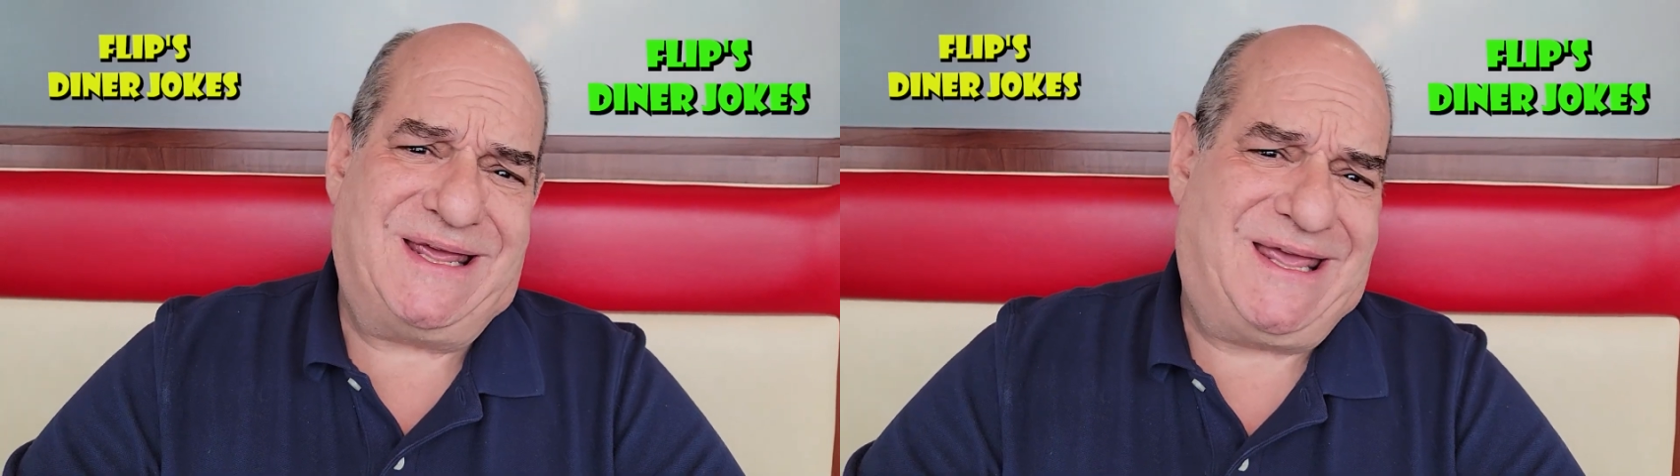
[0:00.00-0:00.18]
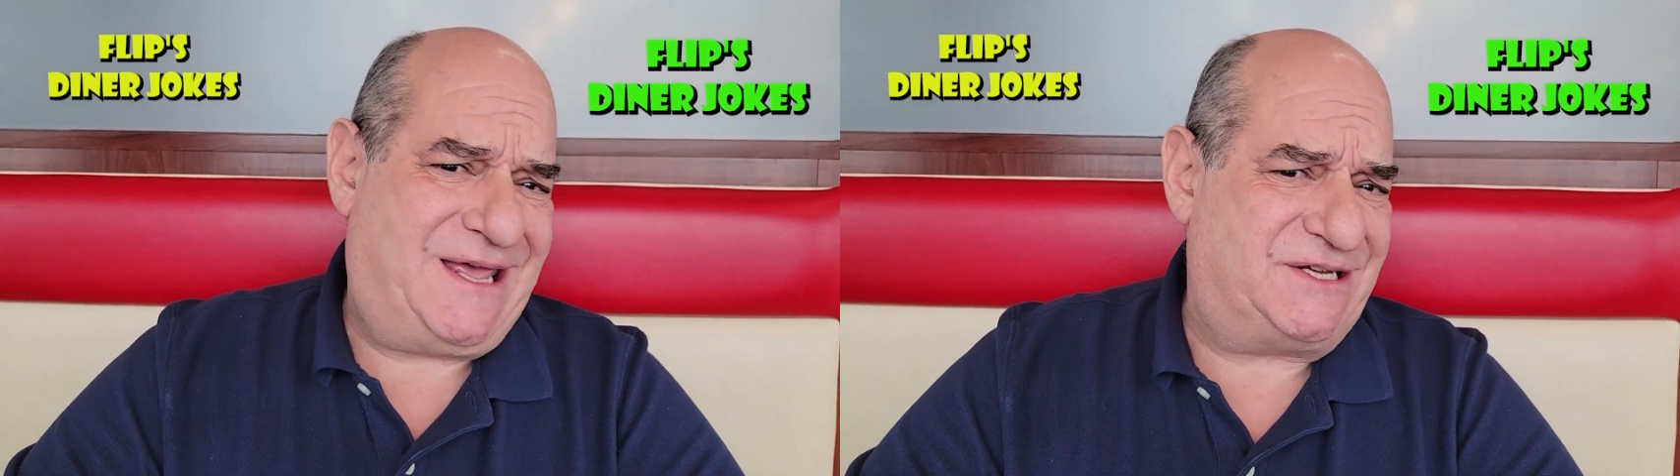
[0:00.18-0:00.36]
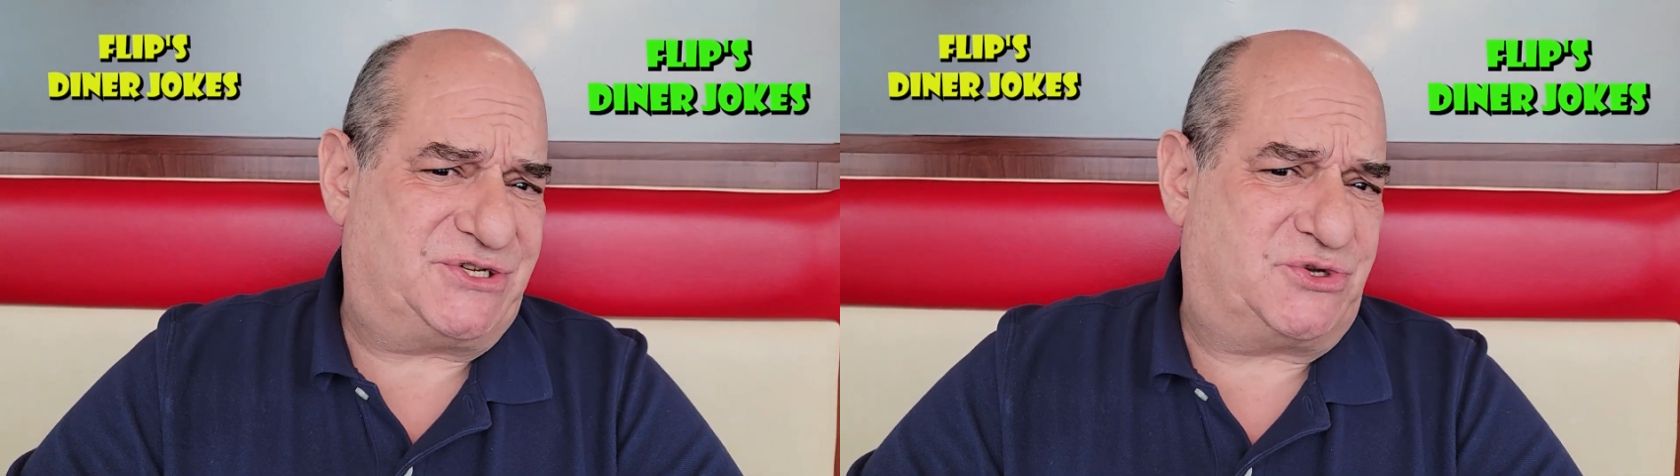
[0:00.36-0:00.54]

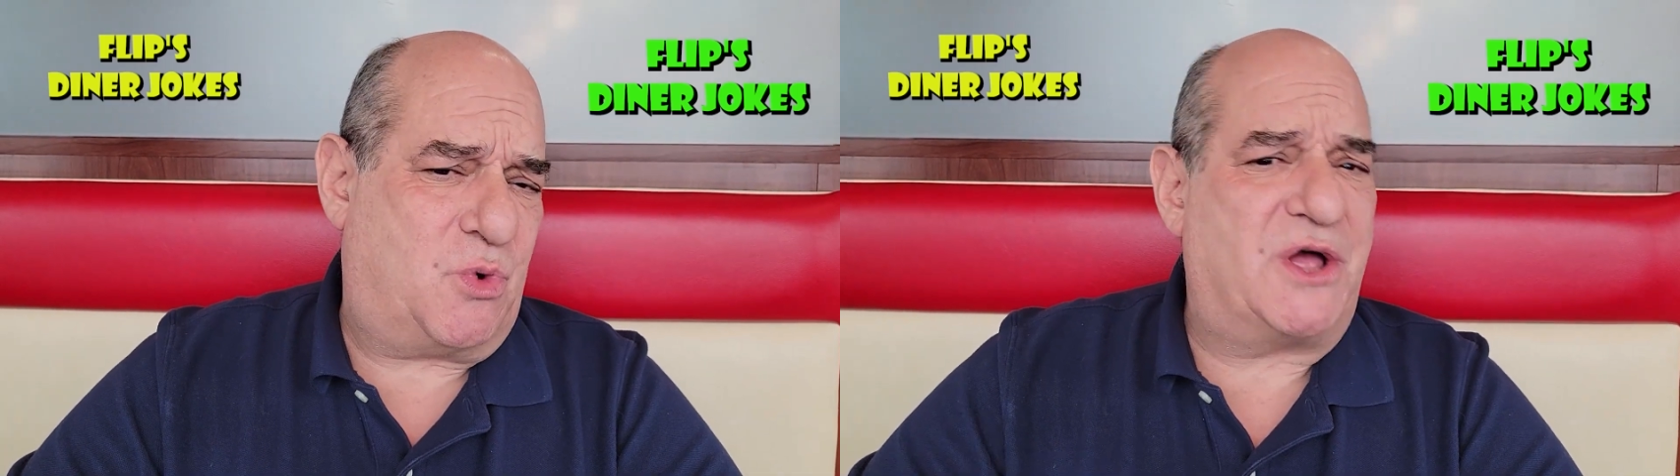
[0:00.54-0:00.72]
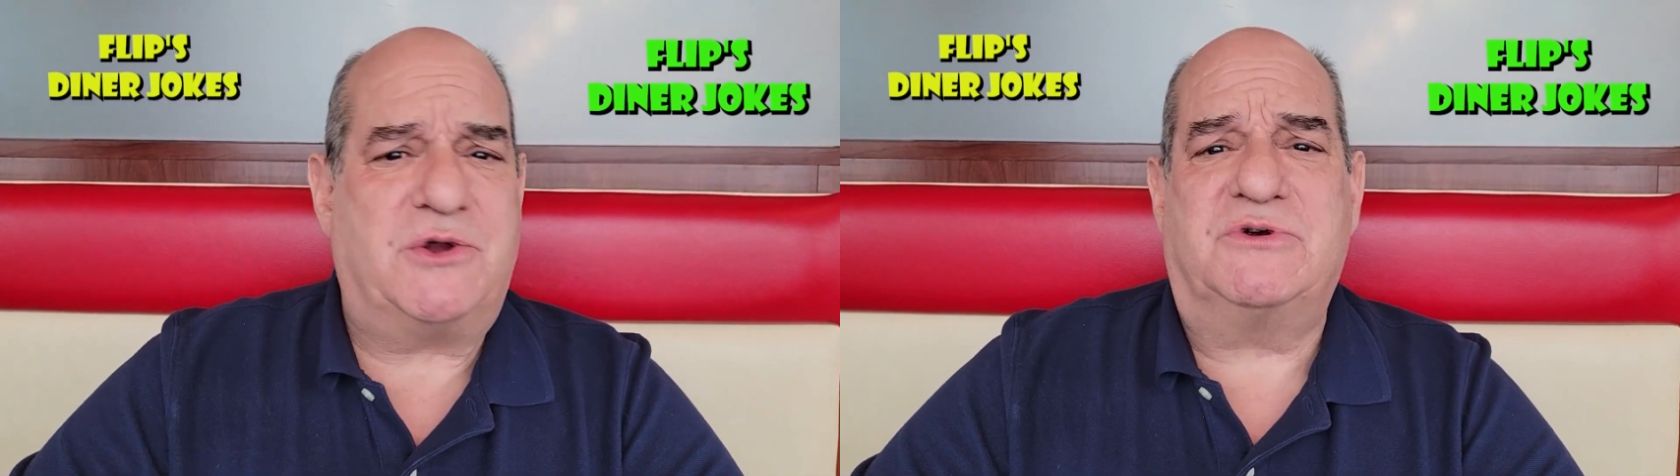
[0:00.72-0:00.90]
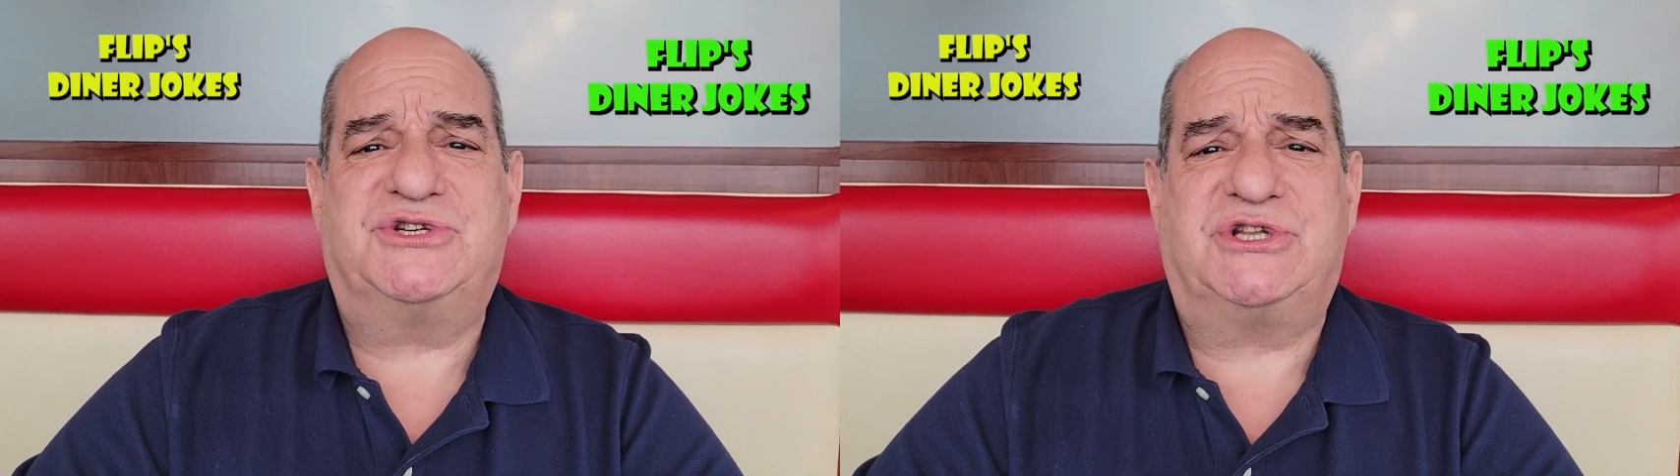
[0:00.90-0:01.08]
kissed while
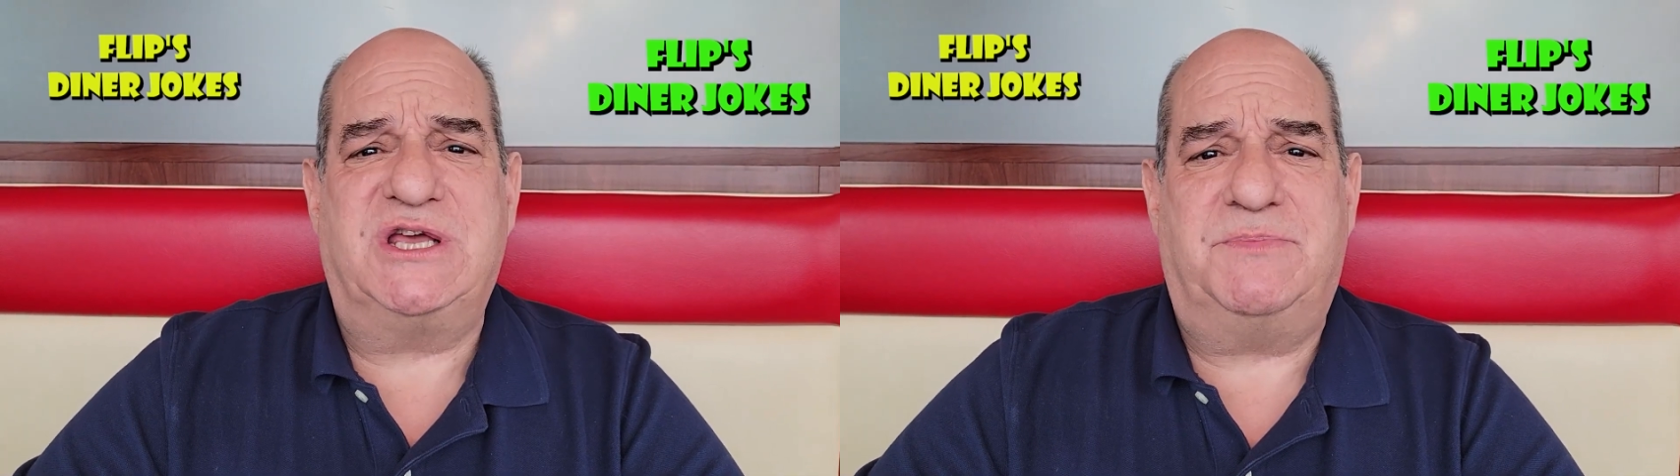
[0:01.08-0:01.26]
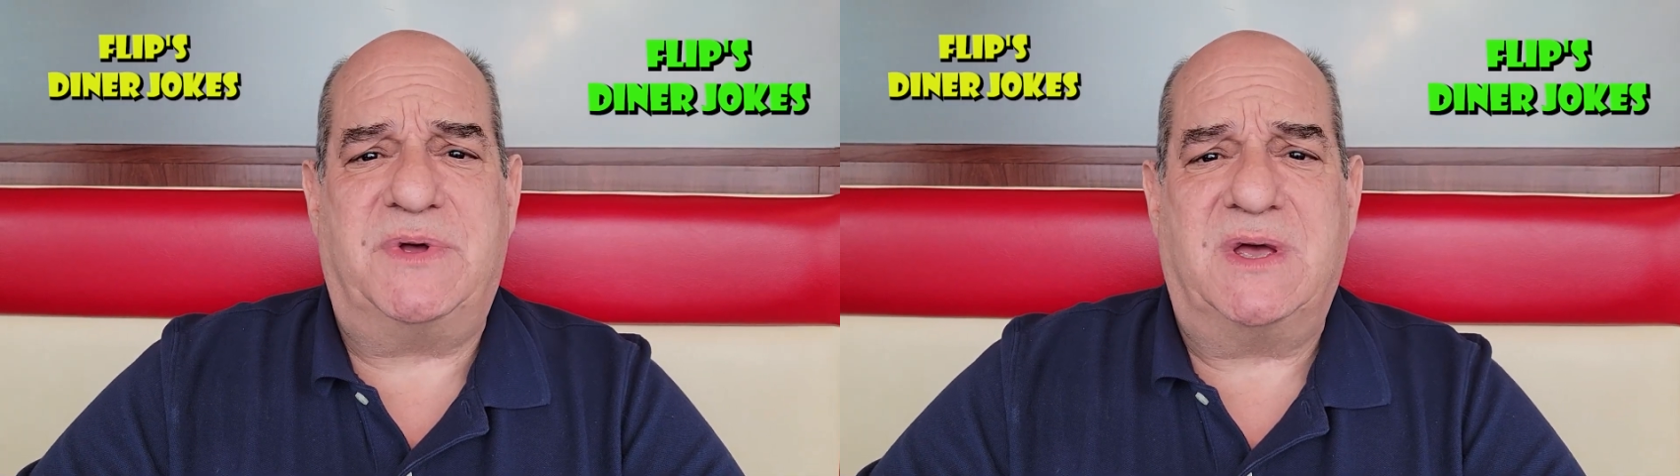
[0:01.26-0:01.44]
you're asleep